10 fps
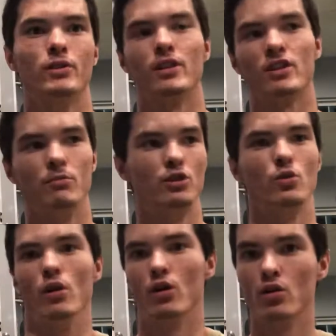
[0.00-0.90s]
next time you're
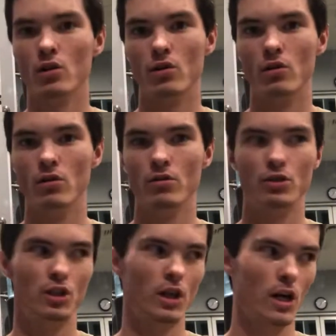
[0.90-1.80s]
doing a curl,
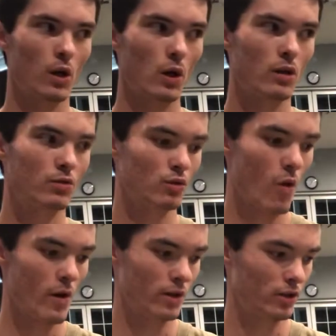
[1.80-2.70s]
you're not
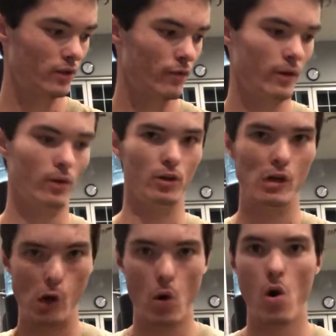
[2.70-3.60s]
going to just feel your
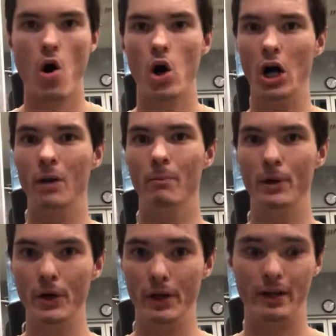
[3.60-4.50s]
whole arm
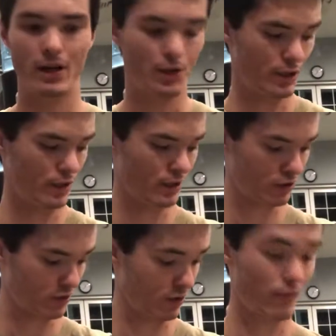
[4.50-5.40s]
burning. Now you're going to
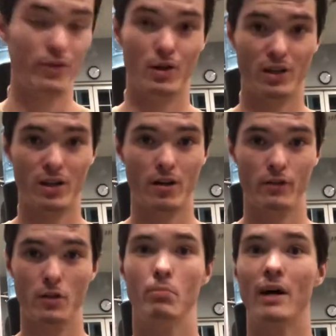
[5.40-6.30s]
start to feel a lot of
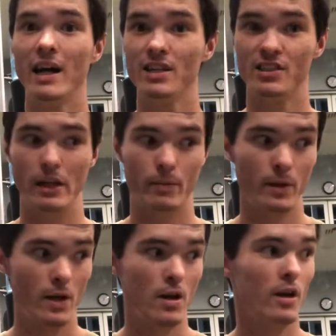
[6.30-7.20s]
your bicep
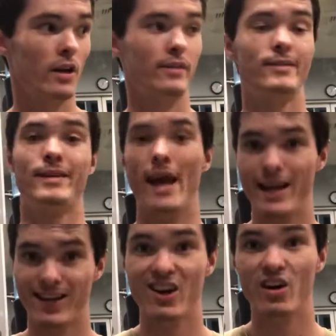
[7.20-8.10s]

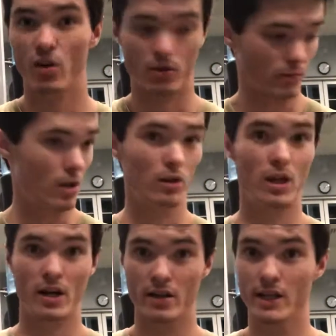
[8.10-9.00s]
taking on a
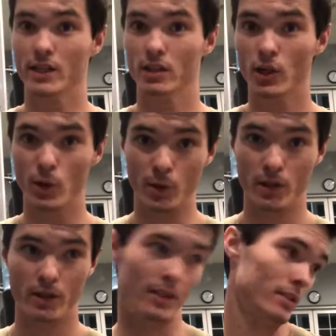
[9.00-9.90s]
lot of that load.
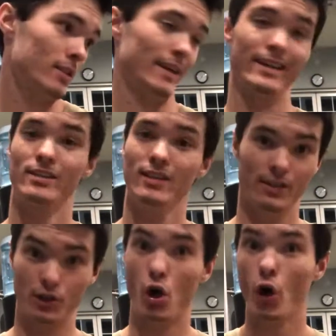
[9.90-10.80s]
And
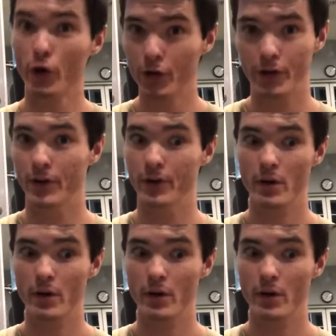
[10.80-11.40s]
it's harder,